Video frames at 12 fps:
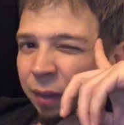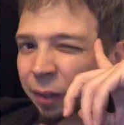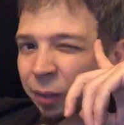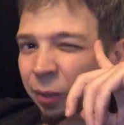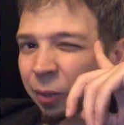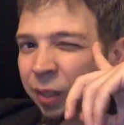
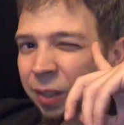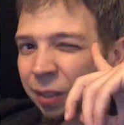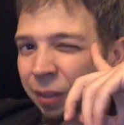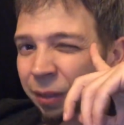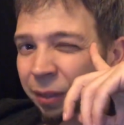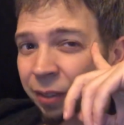don't know. It's
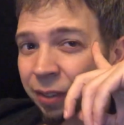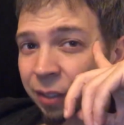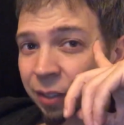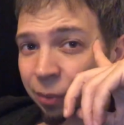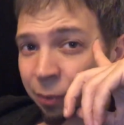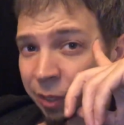hard.
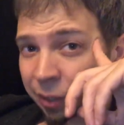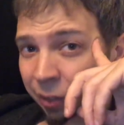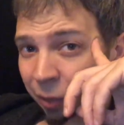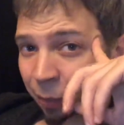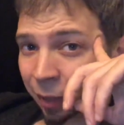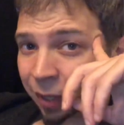Chris
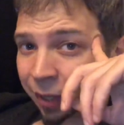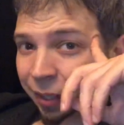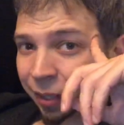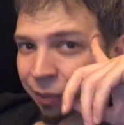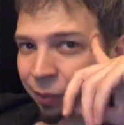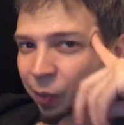Claremont, I
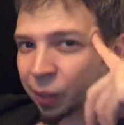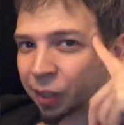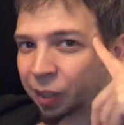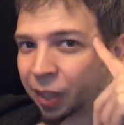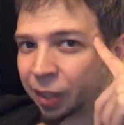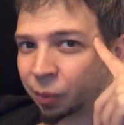kind of
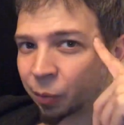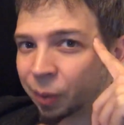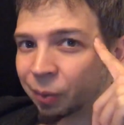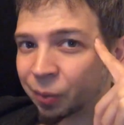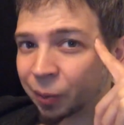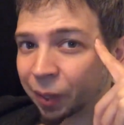really liked when
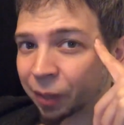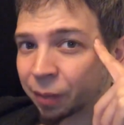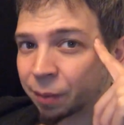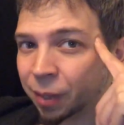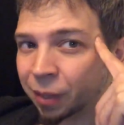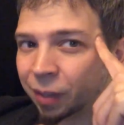he was doing
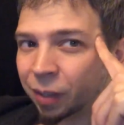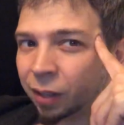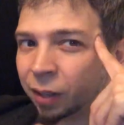X-Men.